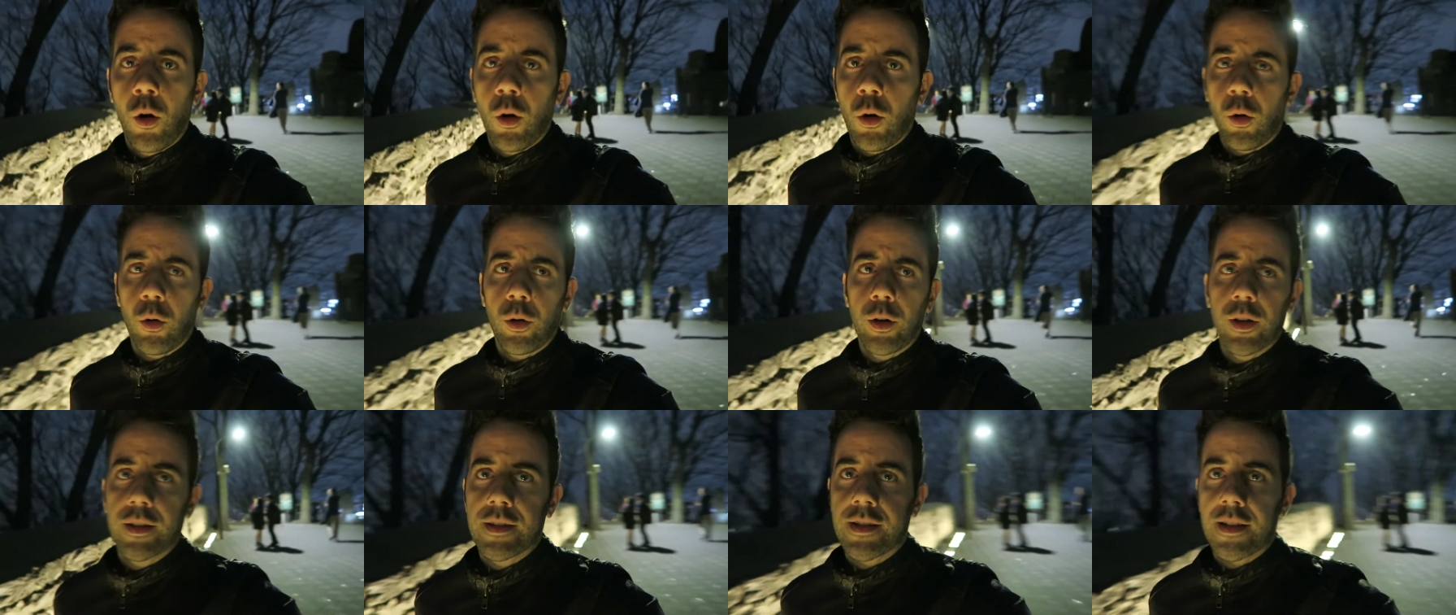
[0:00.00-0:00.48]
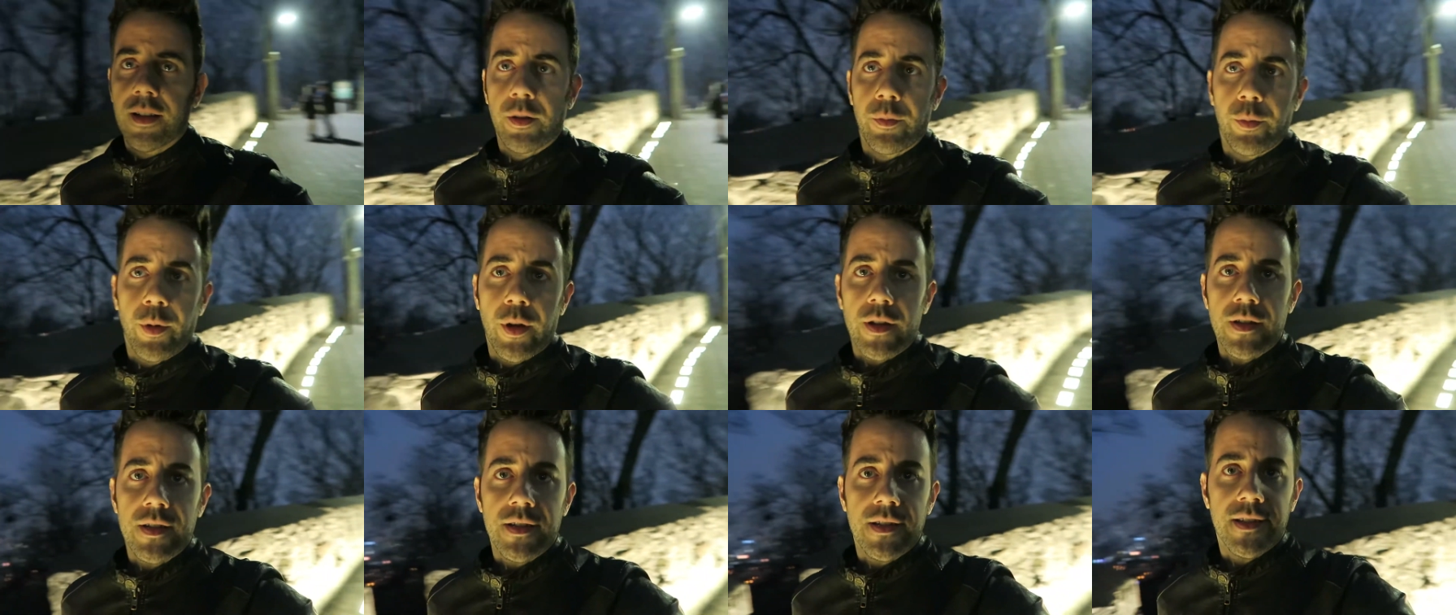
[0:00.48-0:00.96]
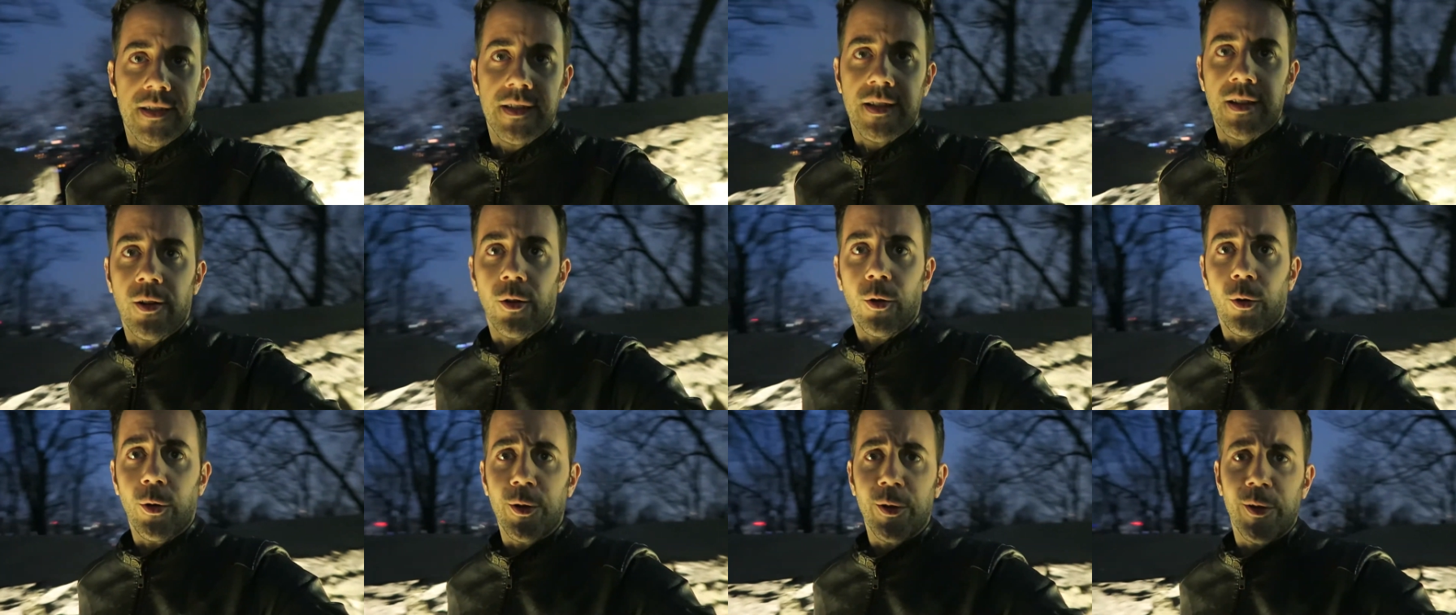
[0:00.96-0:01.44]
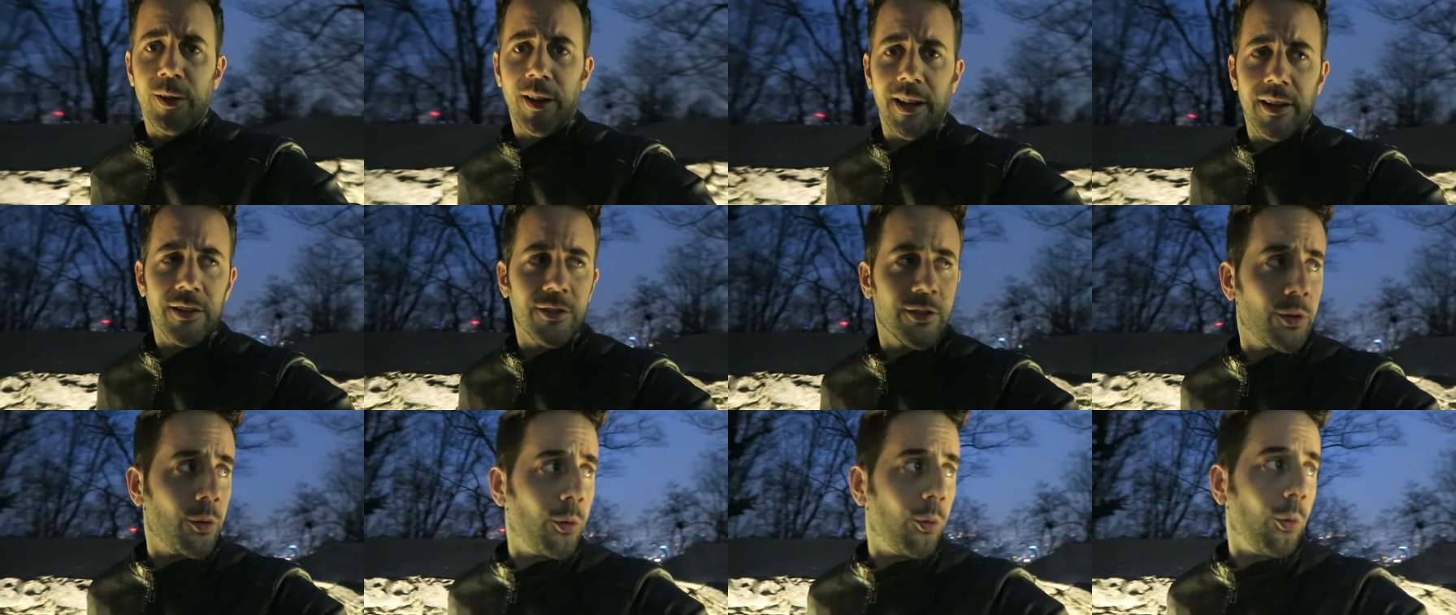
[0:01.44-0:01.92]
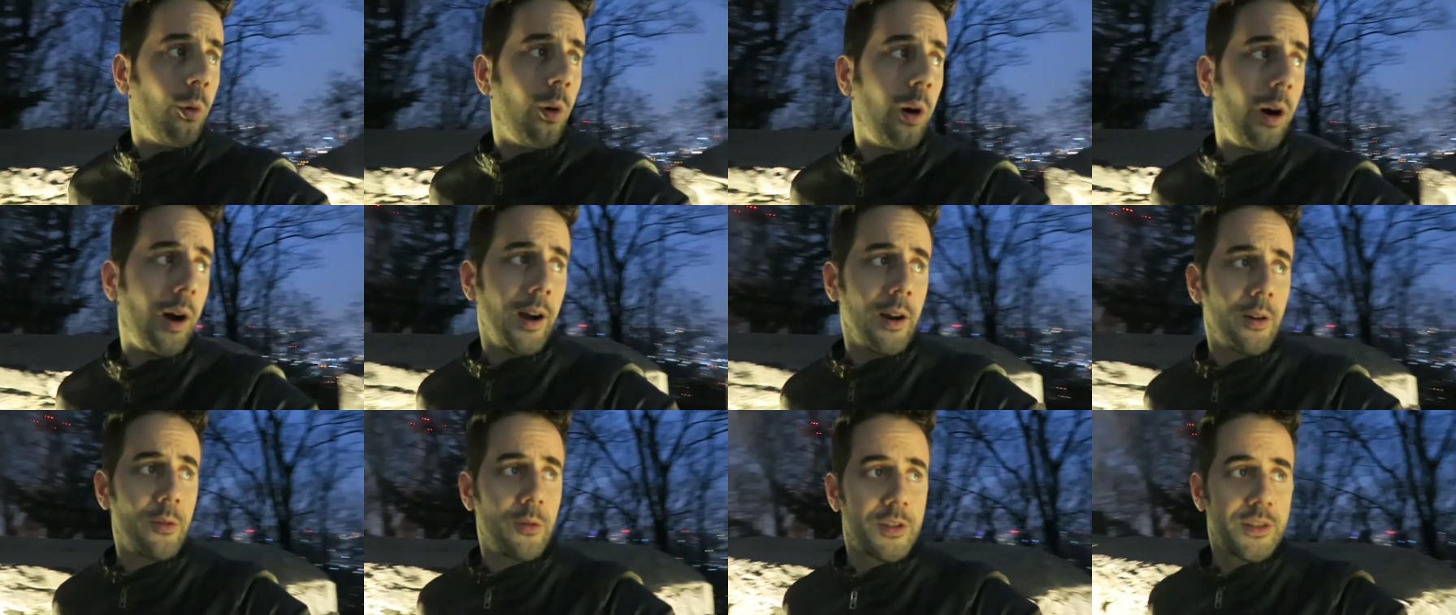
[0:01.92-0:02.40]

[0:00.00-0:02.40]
or you can take the bus, or you can actually walk,